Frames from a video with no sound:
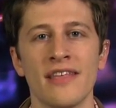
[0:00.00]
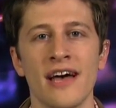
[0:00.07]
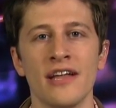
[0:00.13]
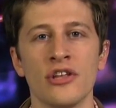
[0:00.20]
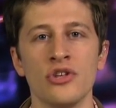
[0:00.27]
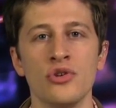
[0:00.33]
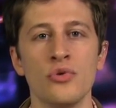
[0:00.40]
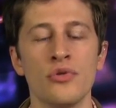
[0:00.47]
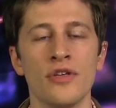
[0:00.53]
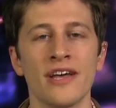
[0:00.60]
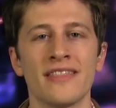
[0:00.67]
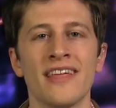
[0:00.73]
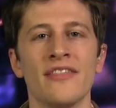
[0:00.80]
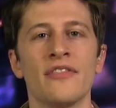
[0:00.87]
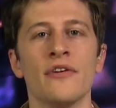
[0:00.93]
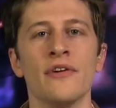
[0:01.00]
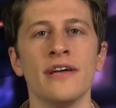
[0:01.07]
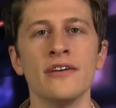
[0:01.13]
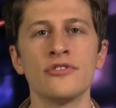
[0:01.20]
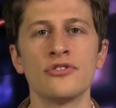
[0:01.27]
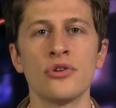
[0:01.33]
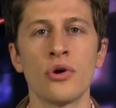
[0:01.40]
that you think that there
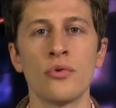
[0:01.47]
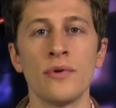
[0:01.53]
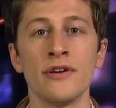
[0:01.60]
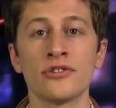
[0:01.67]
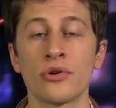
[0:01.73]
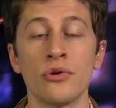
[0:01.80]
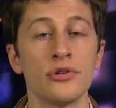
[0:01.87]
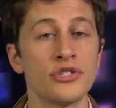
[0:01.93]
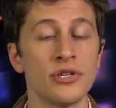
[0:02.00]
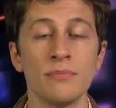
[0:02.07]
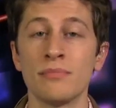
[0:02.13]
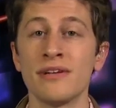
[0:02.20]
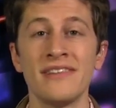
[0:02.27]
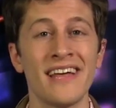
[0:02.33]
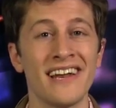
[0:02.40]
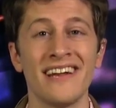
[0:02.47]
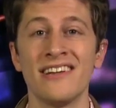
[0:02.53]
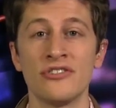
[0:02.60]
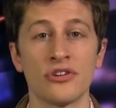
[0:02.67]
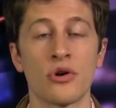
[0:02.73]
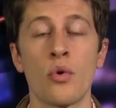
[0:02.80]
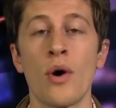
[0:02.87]
is no risk or simply that it
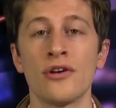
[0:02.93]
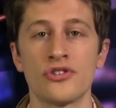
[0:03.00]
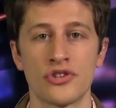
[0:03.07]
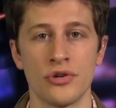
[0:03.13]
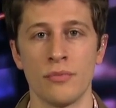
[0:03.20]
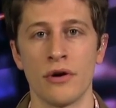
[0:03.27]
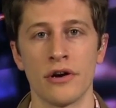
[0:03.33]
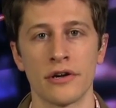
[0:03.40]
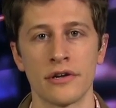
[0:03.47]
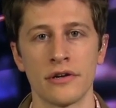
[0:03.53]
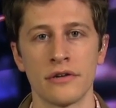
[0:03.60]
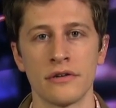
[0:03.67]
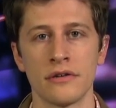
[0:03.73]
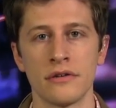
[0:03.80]
is a question mark